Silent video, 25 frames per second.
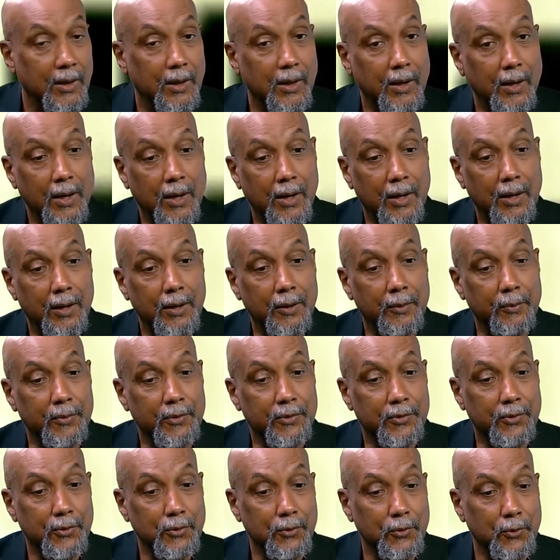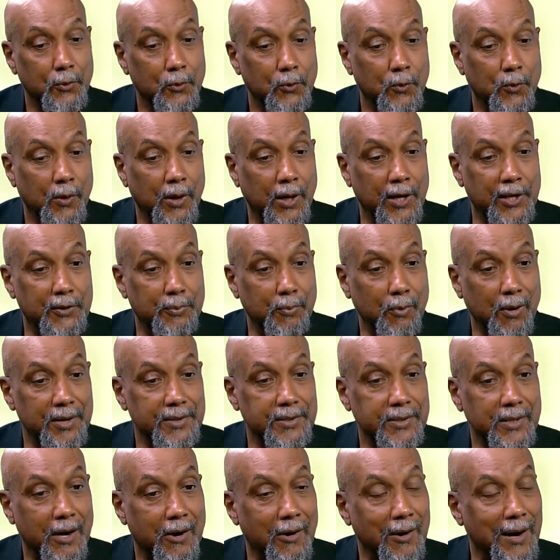to
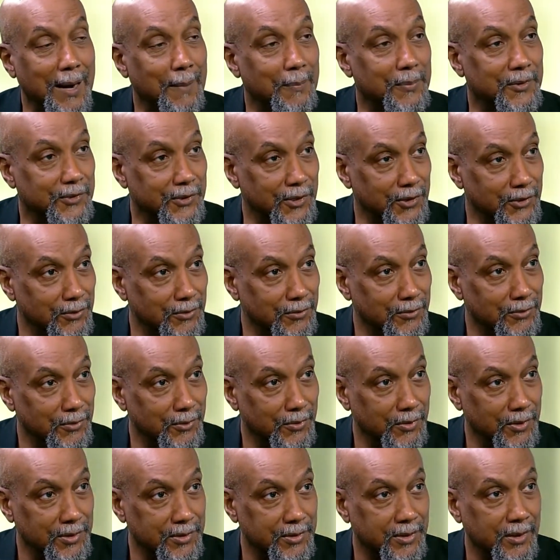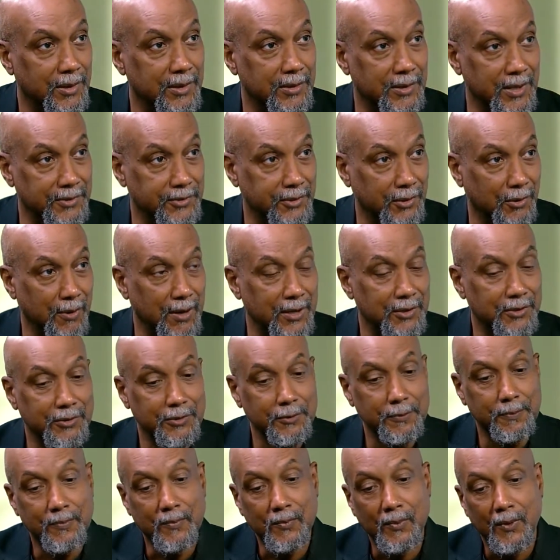express our opposition to this
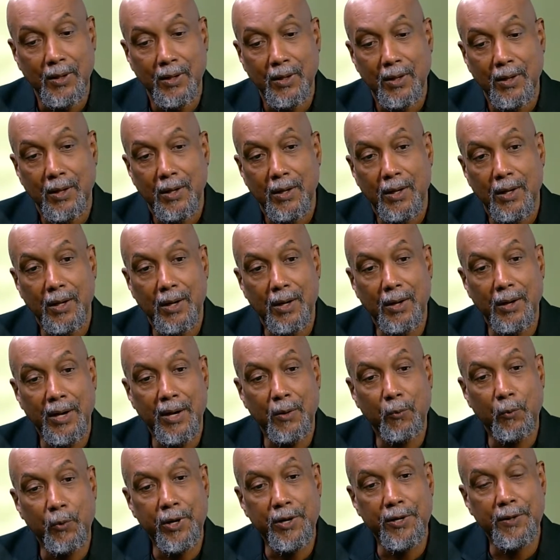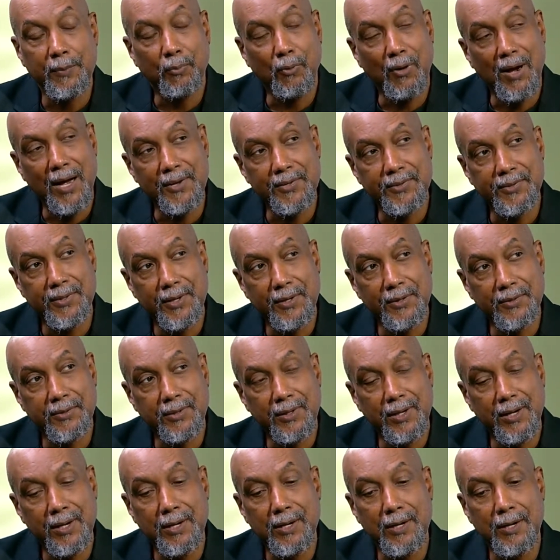desecration. And we're in the process,
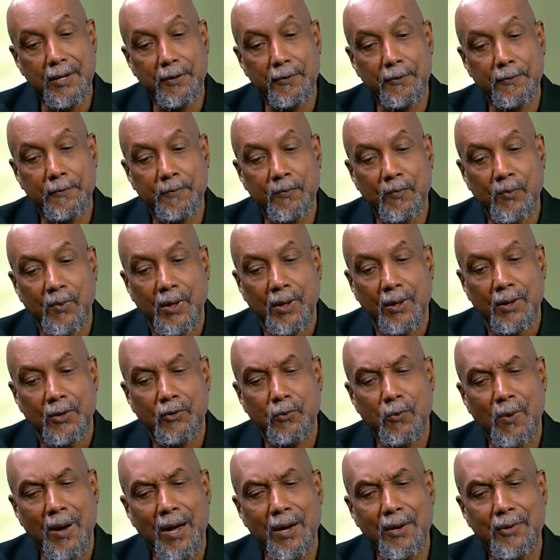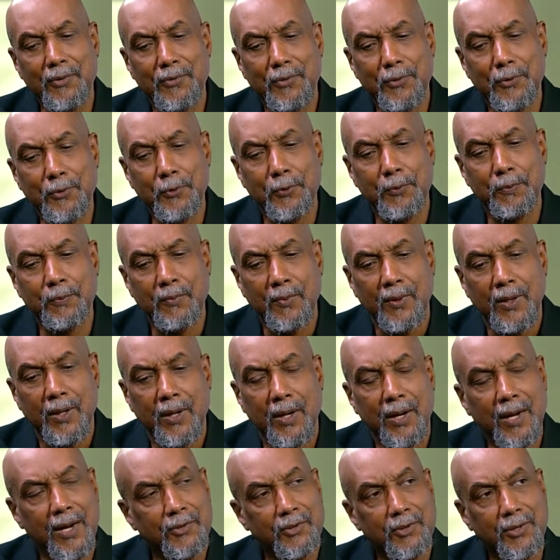Lee, of trying to
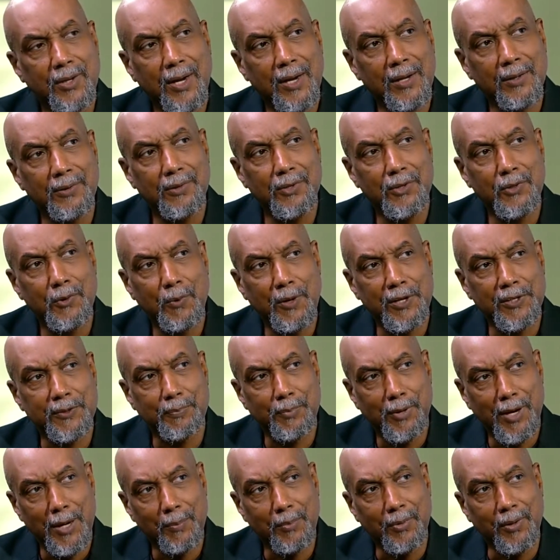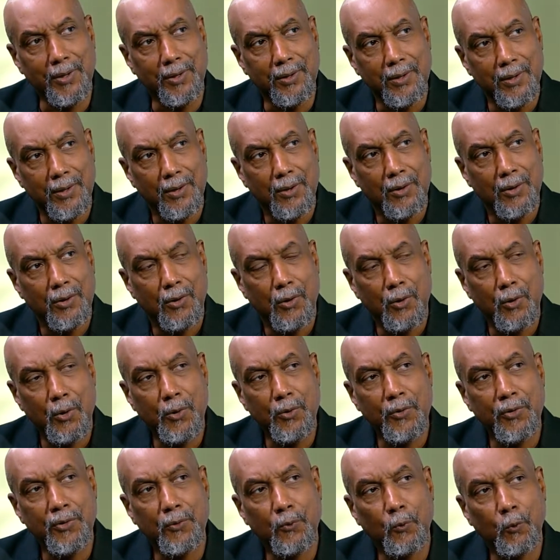educate the U.S. public
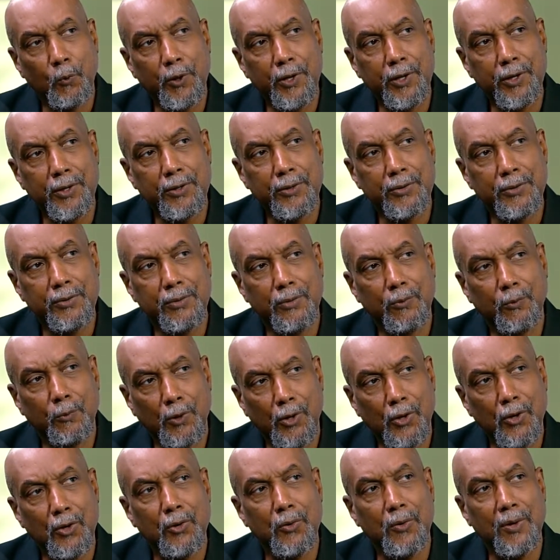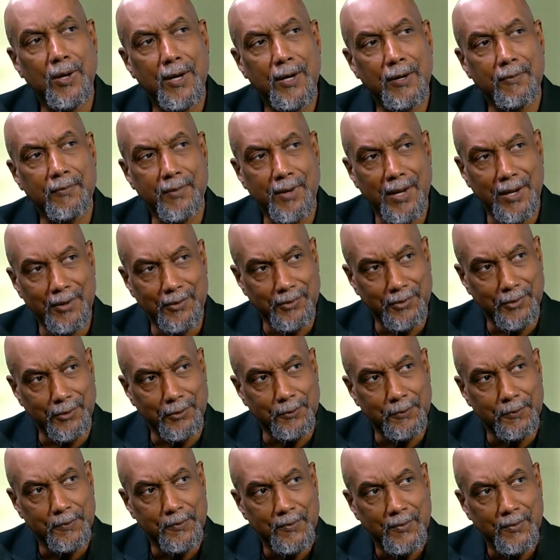on the real role of NATO.